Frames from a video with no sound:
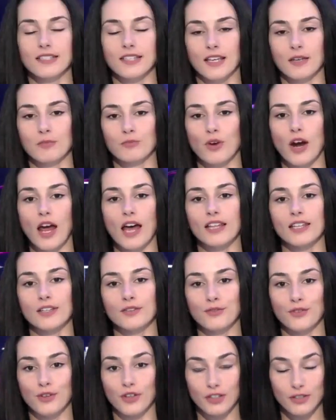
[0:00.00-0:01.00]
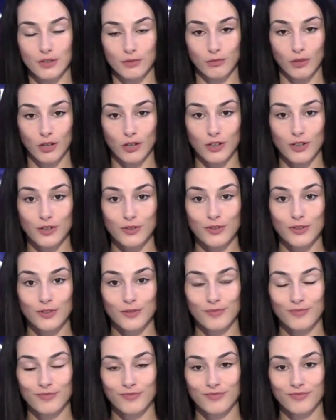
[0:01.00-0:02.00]
same rally for tomorrow,
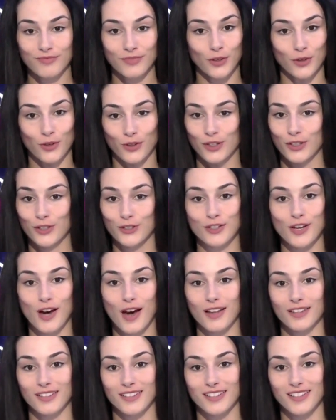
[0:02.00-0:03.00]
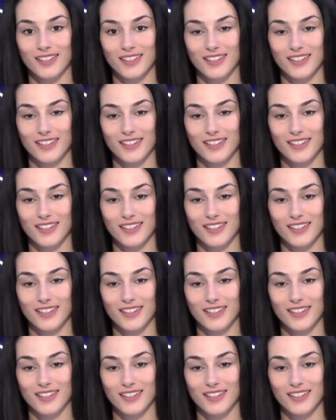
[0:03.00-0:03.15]
or are you done?